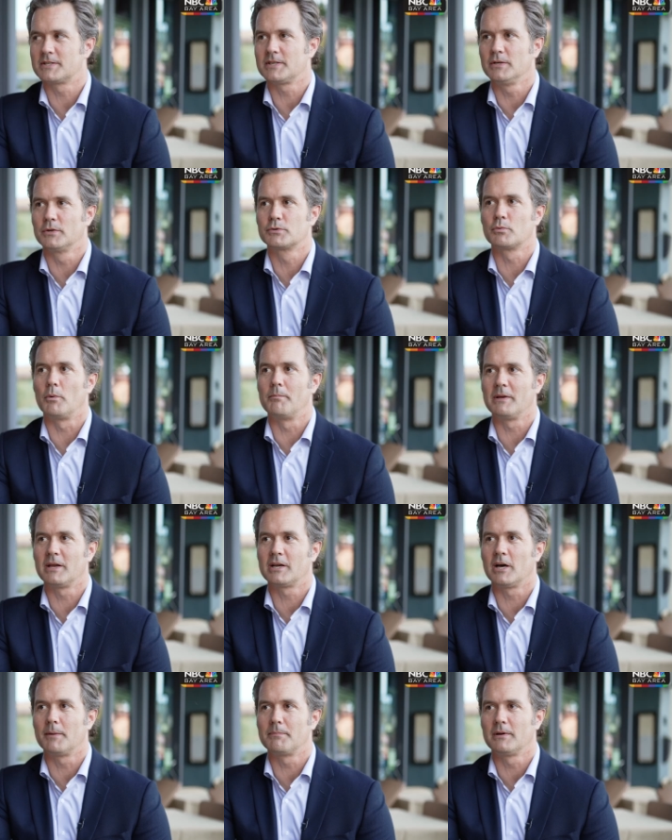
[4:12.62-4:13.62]
SEALs will
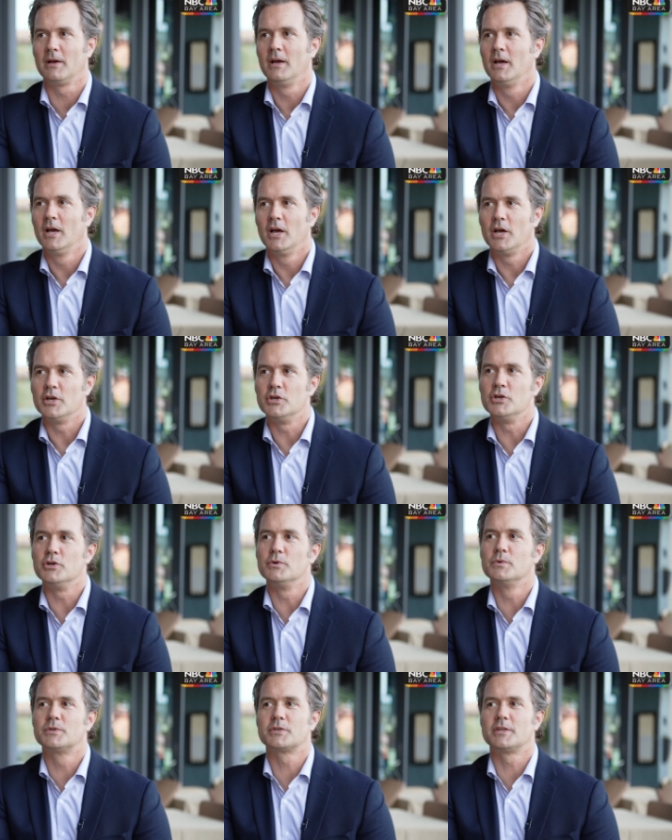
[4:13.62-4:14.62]
pick up
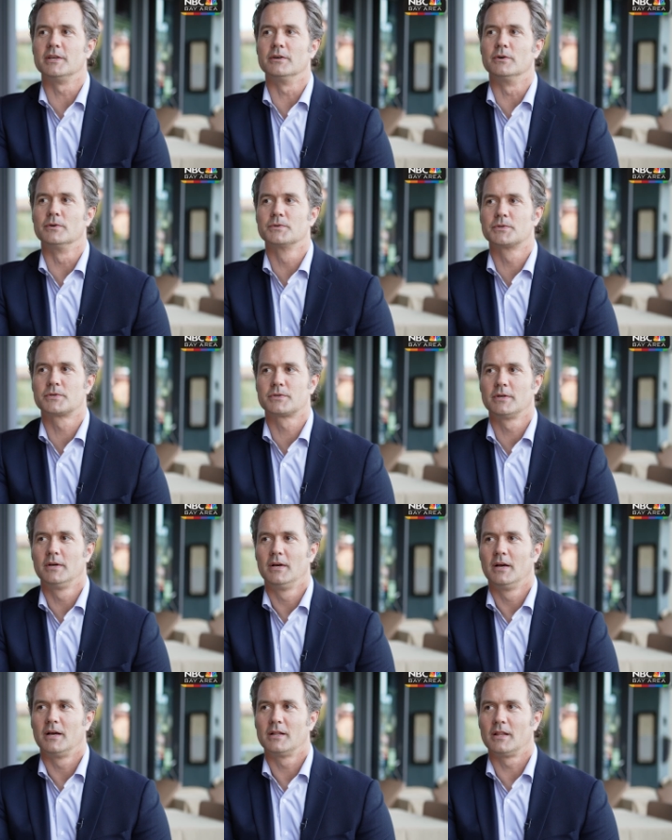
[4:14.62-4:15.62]
new skills
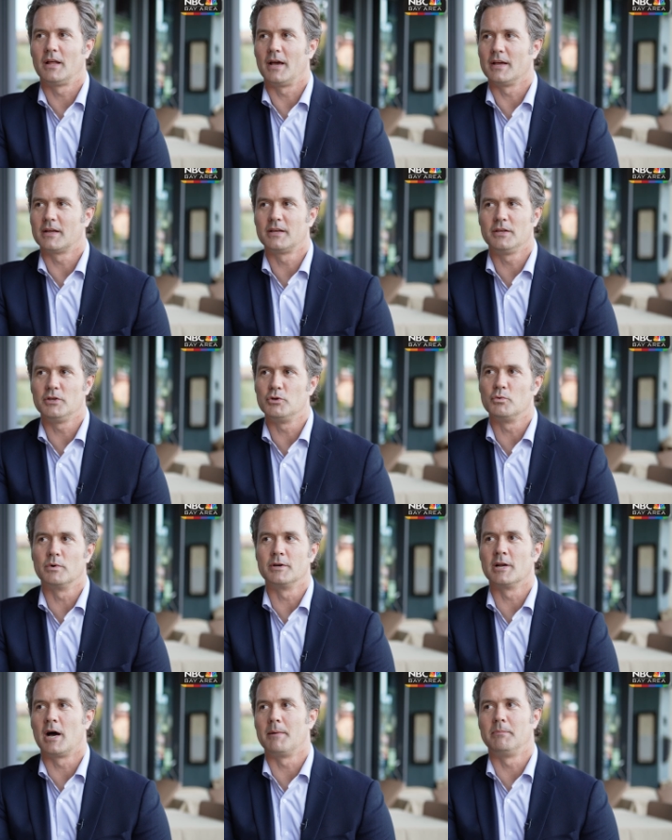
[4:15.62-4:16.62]
like you
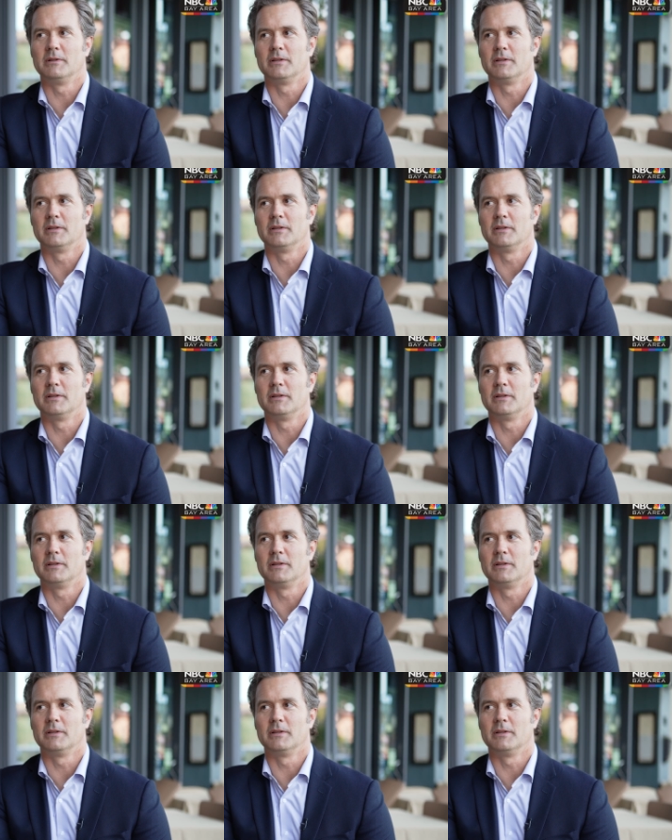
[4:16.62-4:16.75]
would not